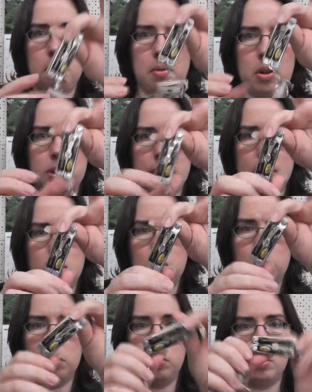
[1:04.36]

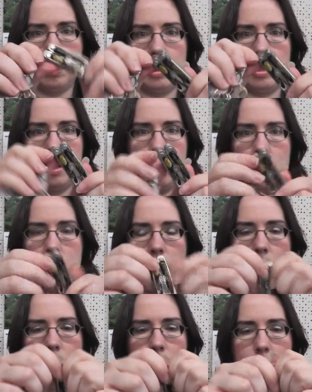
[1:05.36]
multi-tool.
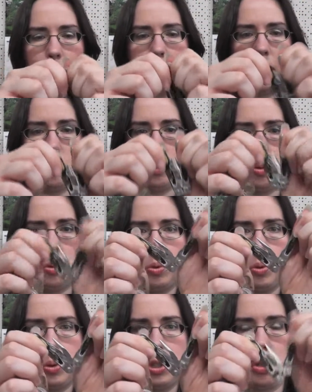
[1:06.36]
I love
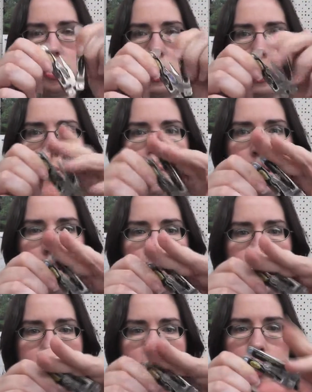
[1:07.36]
multi-tools. There's so many
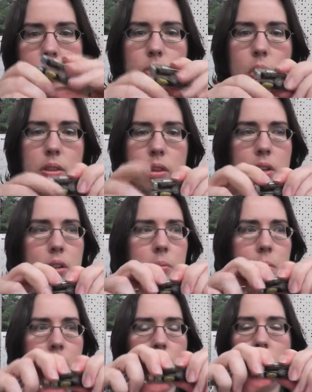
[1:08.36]
uses for
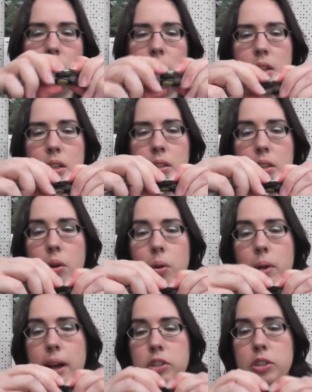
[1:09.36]
them. And
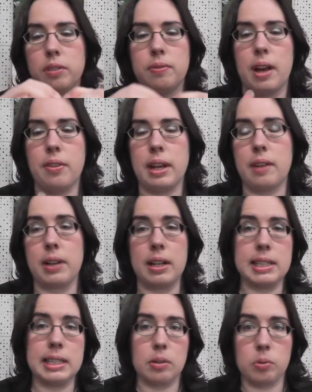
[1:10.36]
you'll actually find that I've
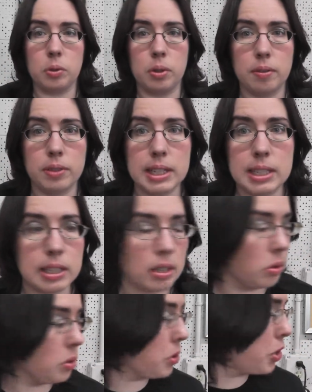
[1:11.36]
got several of these
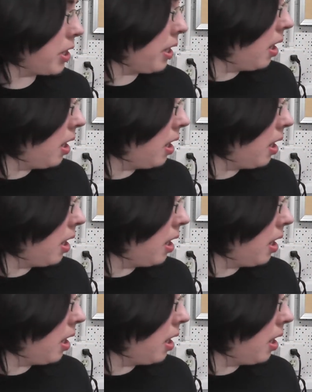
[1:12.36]
suckers.